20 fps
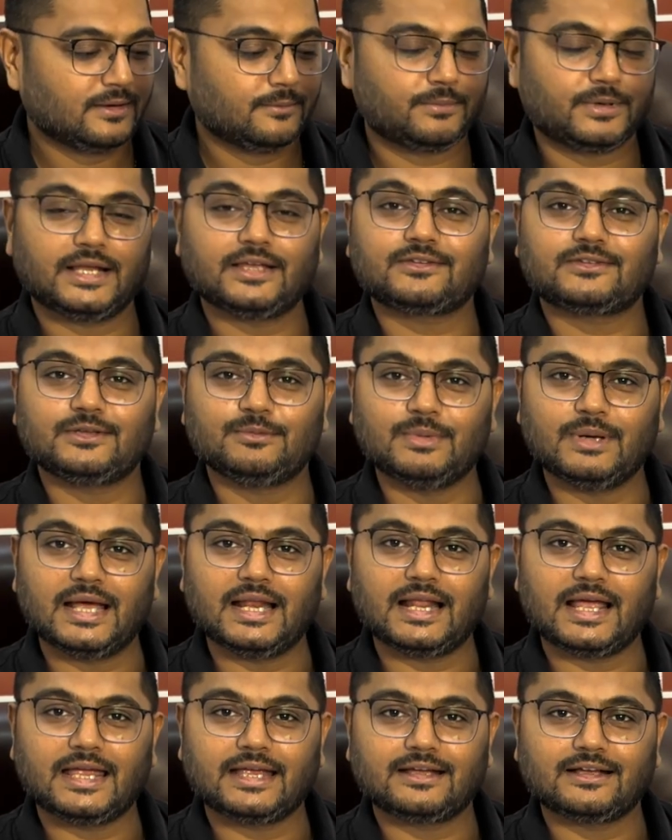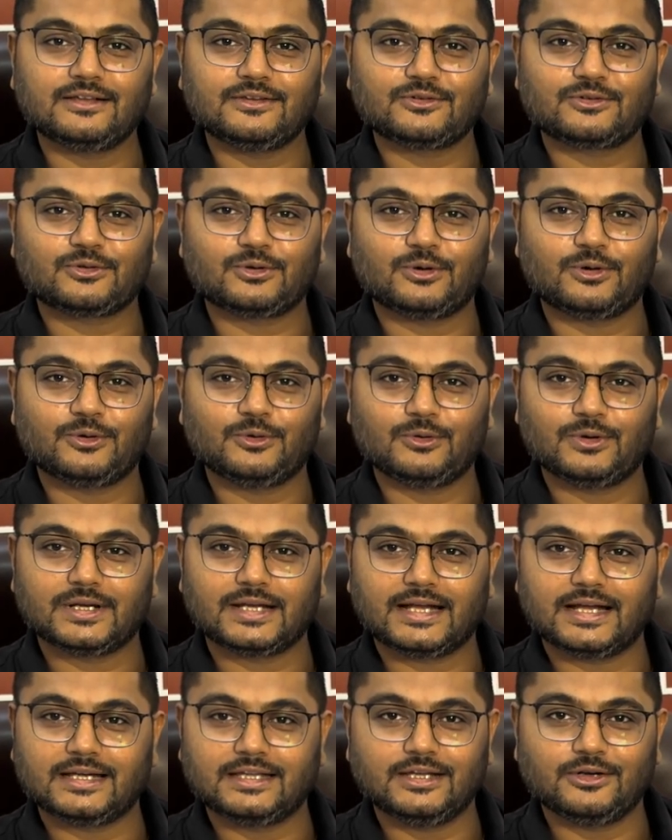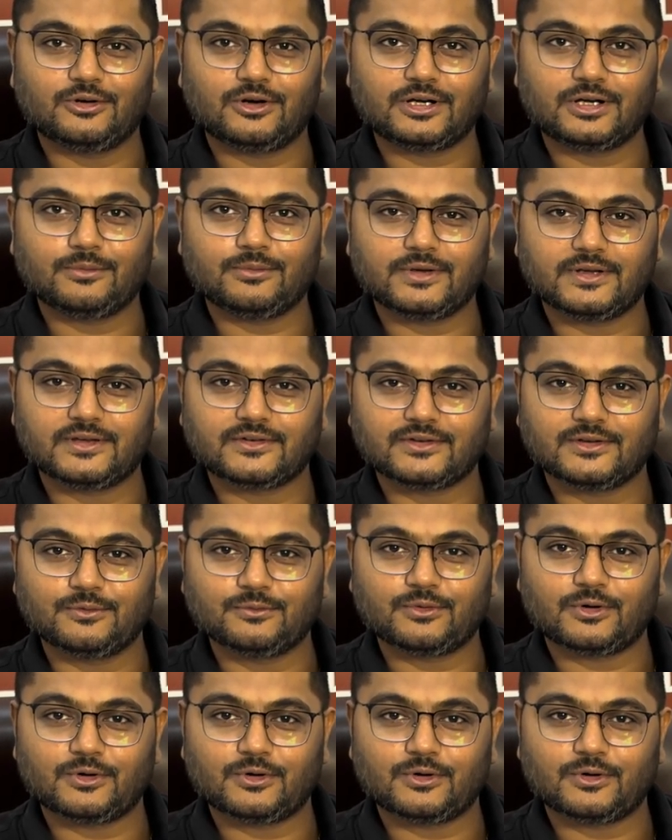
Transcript: press the bell icon so you will get the notification